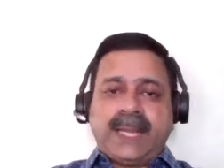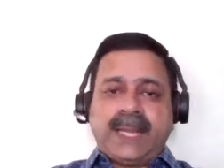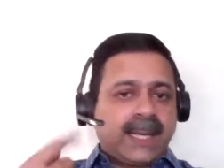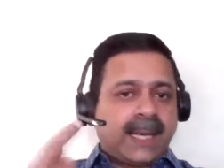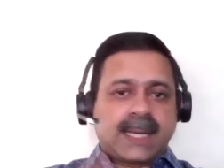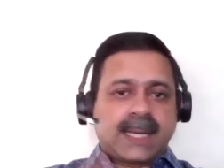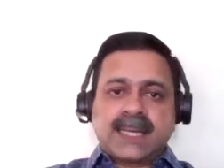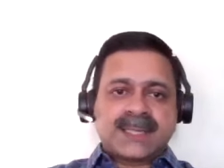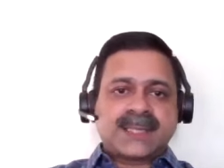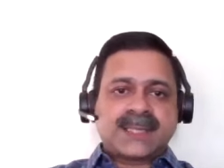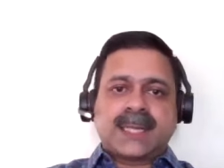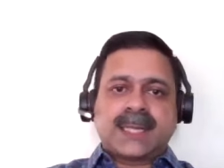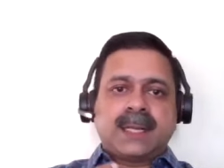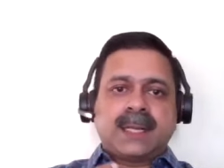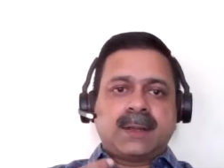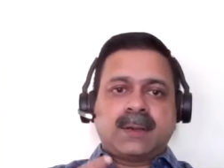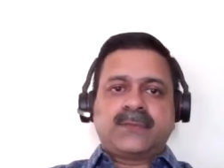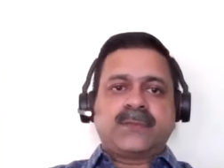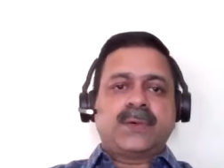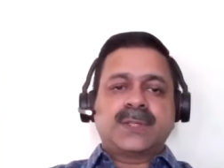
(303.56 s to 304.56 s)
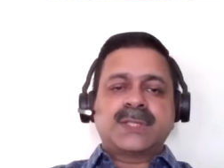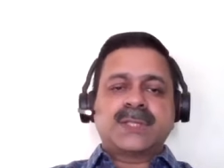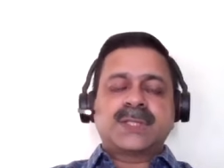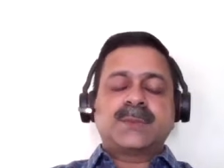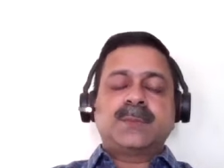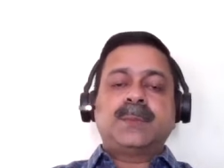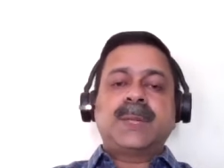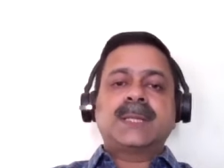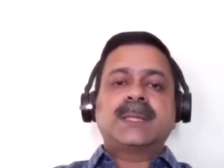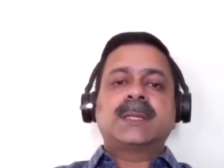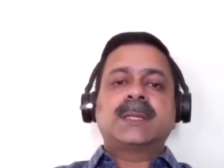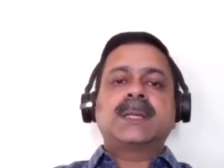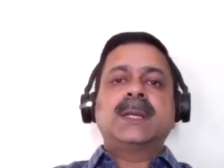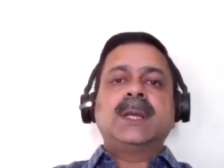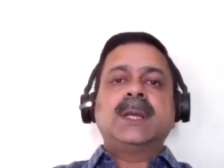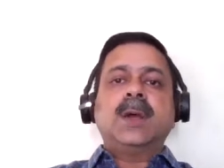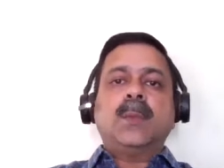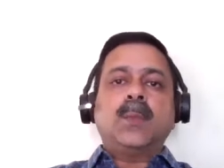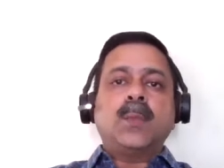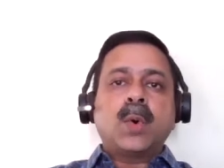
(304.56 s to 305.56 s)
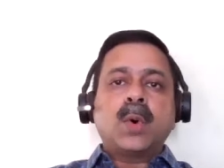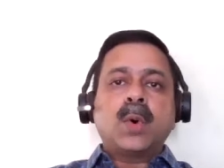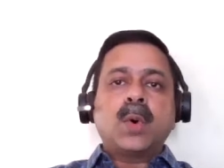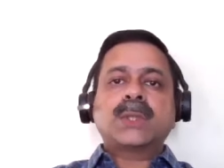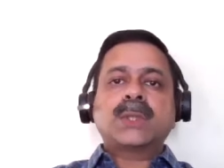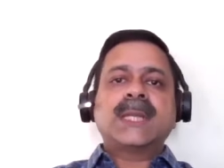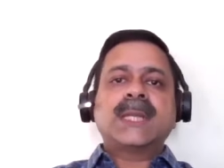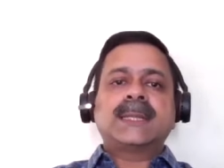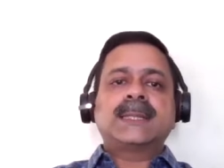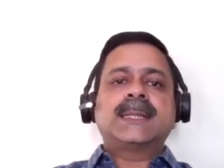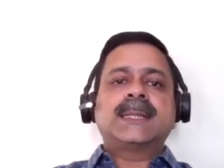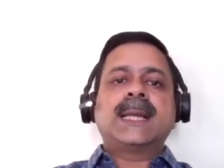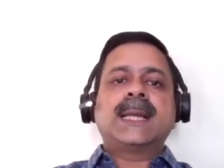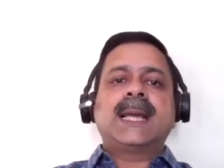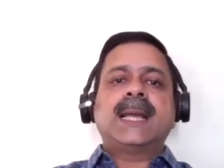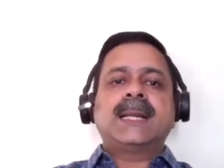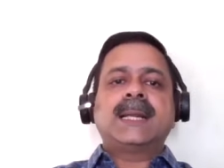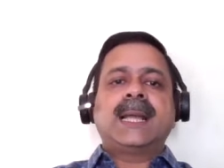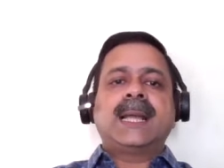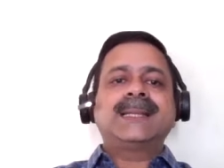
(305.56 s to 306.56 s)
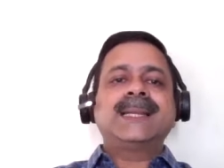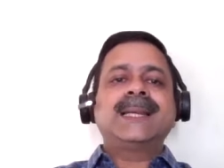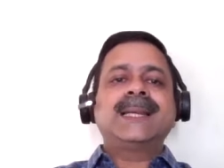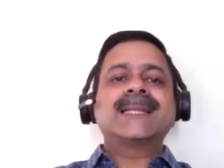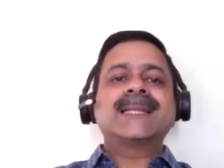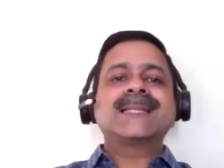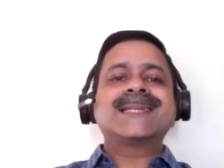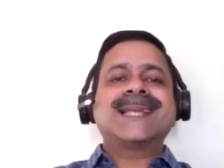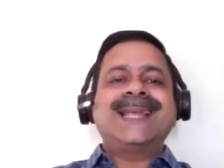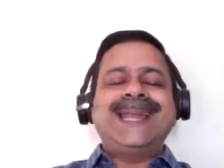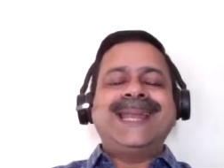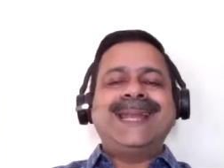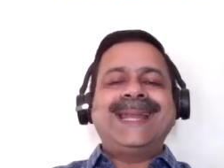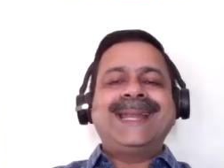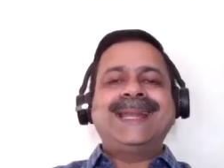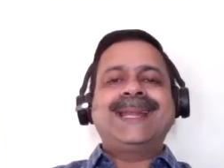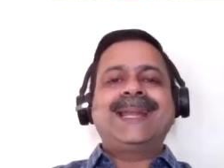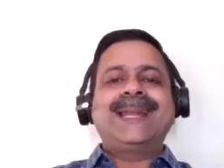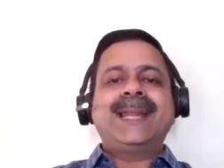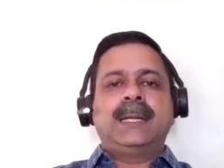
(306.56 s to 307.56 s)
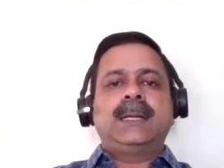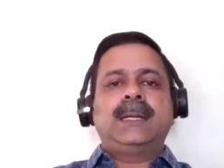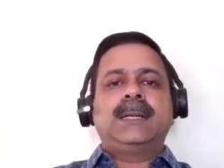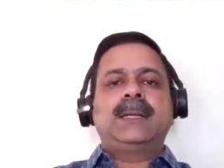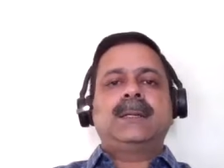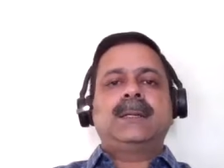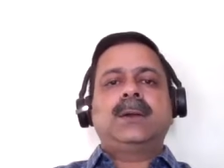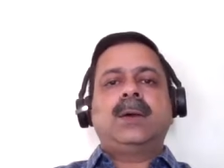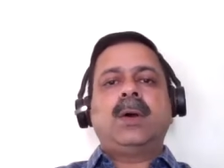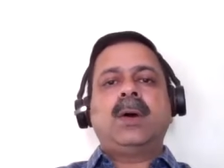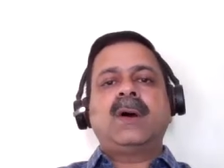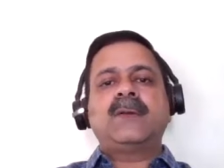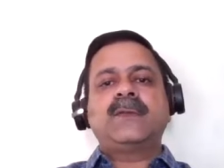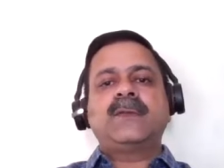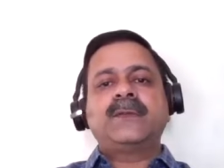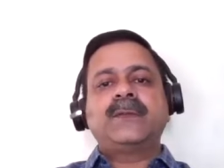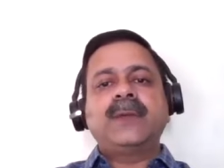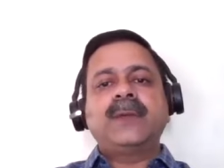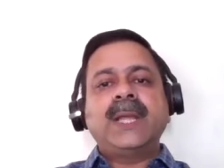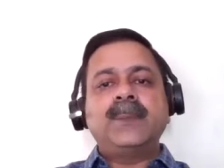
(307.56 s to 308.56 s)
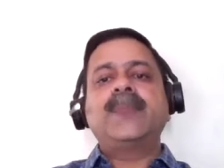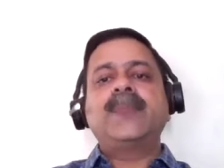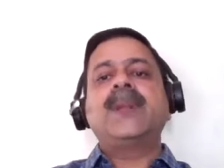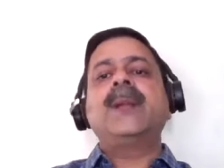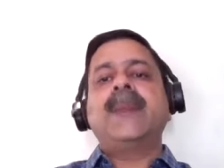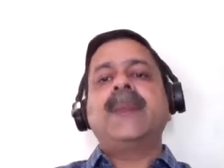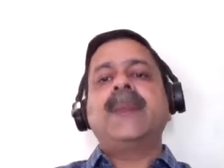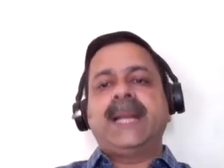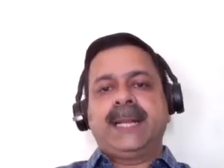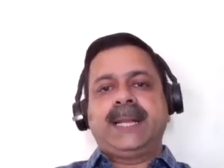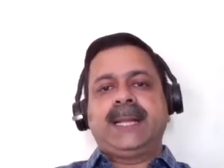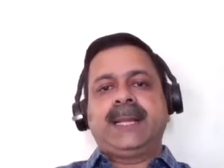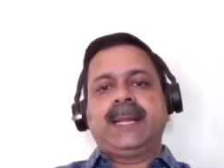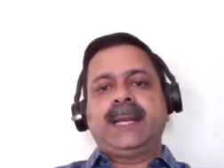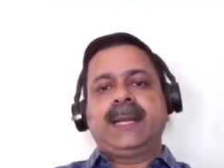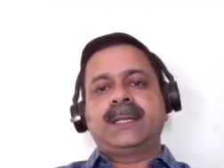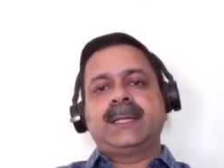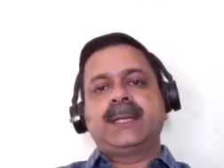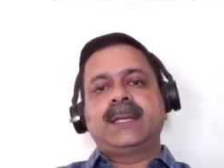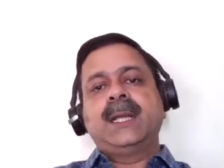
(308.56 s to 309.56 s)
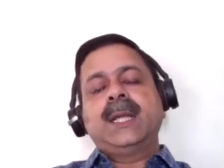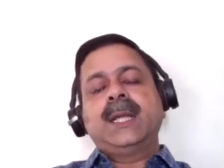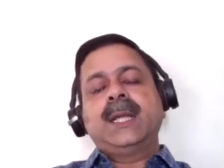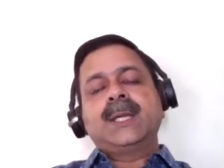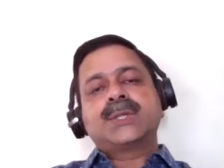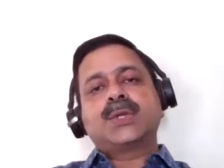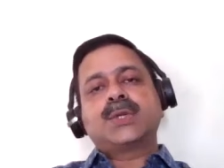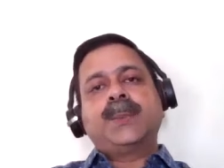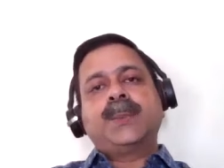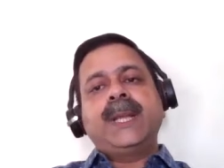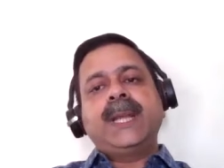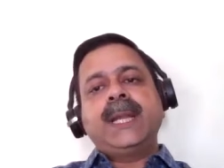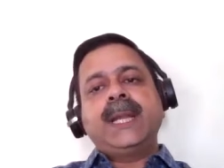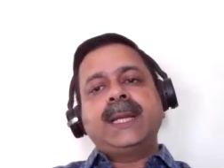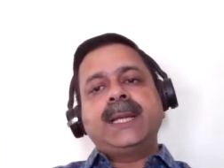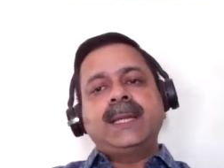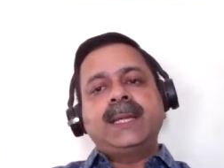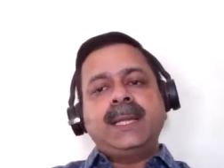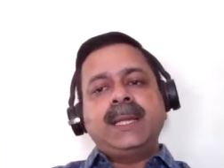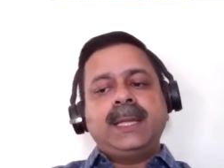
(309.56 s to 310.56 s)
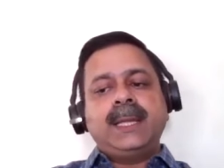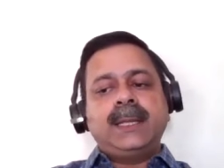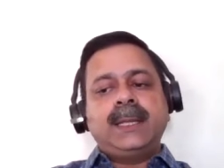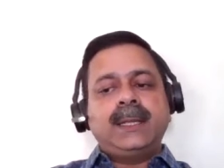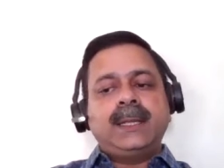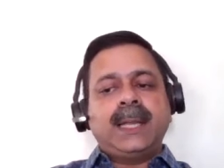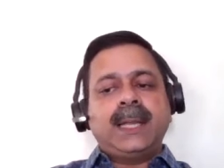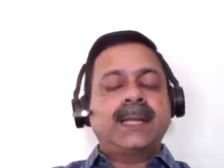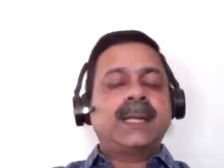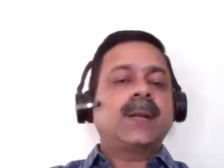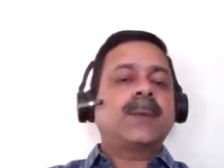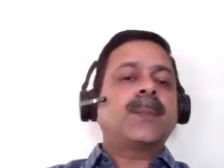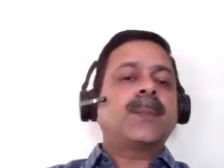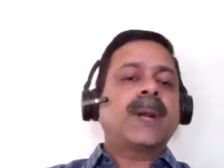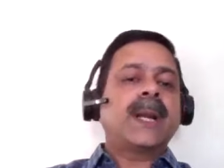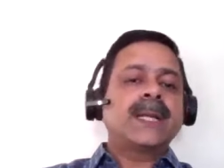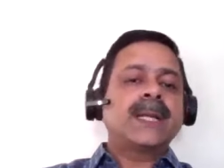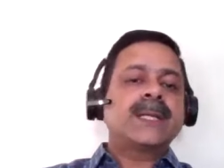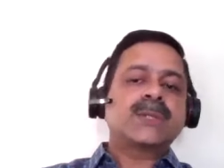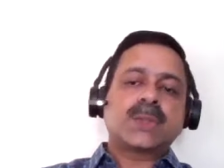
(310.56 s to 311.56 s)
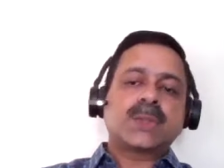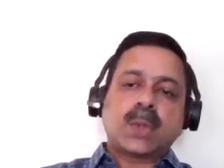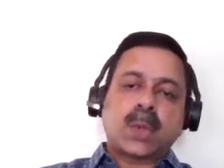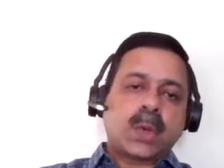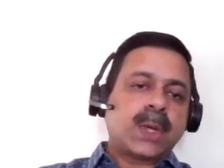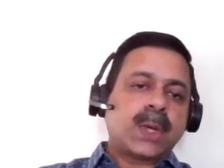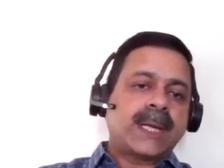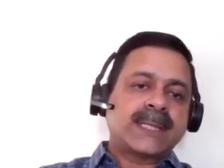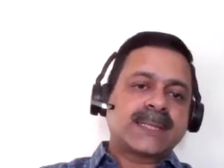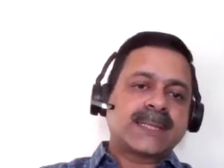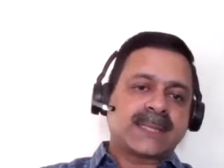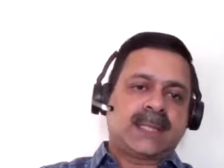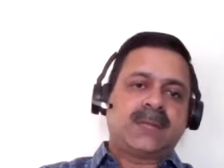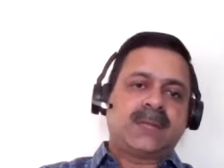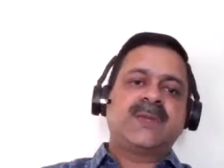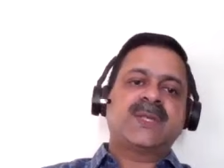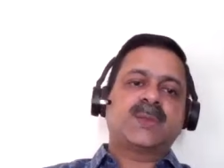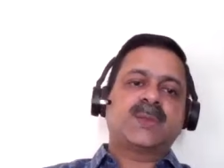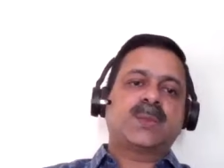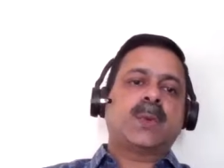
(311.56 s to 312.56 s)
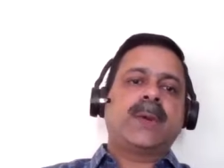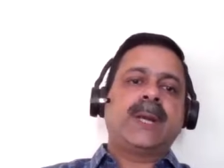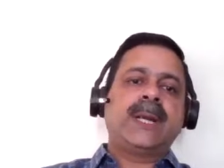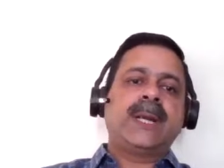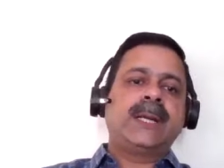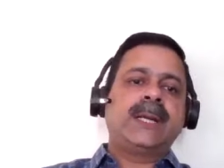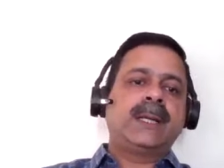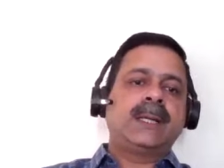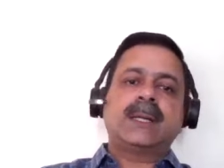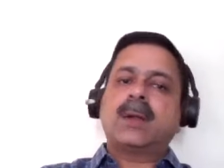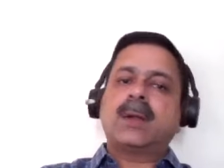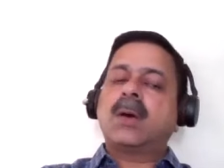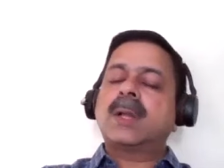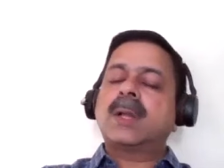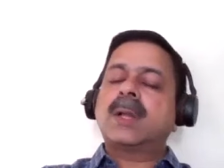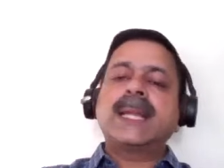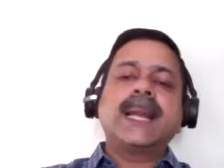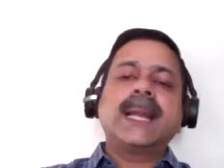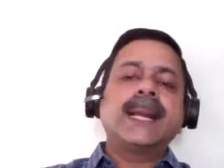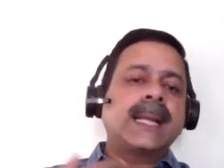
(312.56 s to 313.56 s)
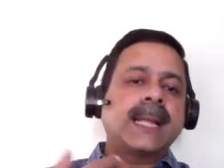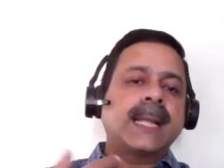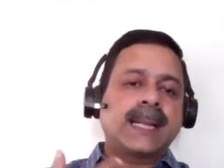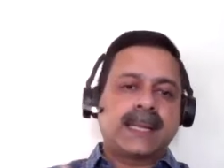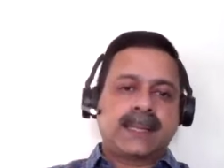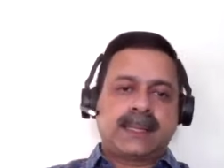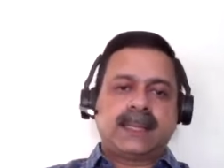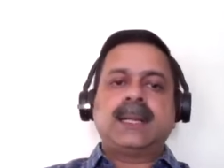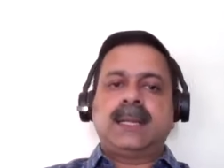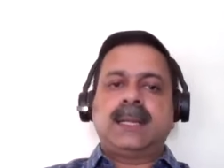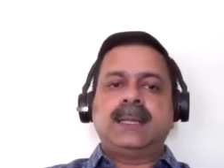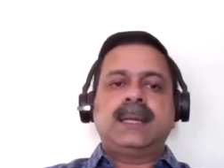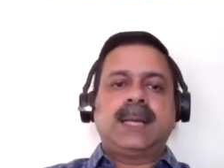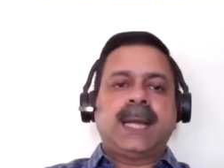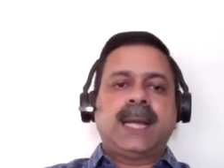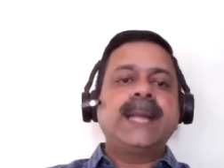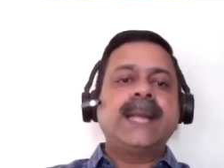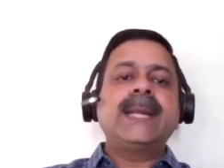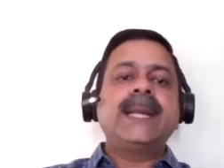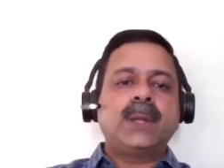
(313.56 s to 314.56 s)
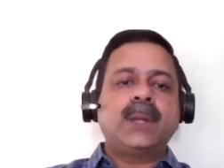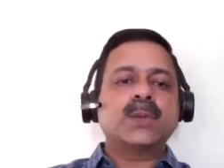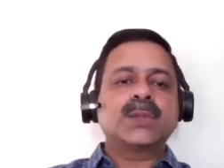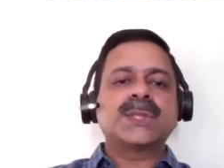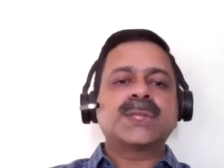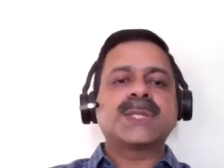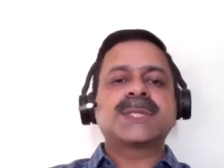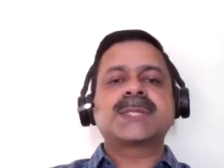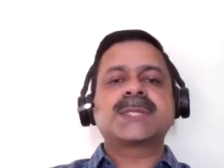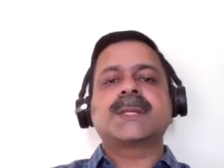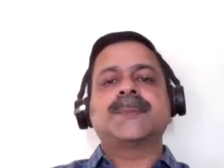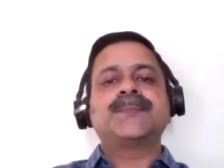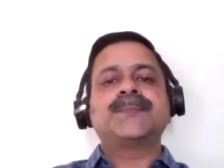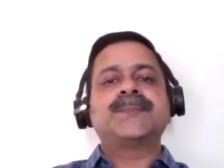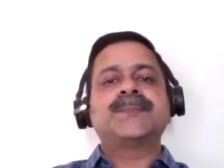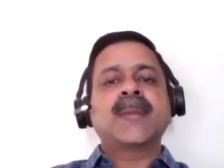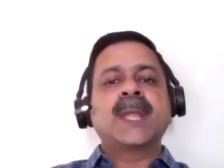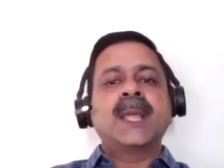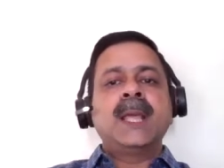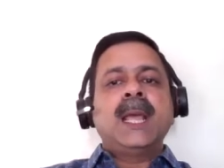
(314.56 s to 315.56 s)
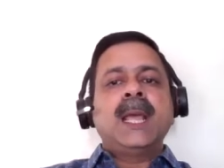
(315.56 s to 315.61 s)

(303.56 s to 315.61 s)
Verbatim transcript: a understanding, of course, but more than that, I think it's the intent of implementing it. Right. So, be it the enterprise or a service provider or the entire uh, IT ecosystem,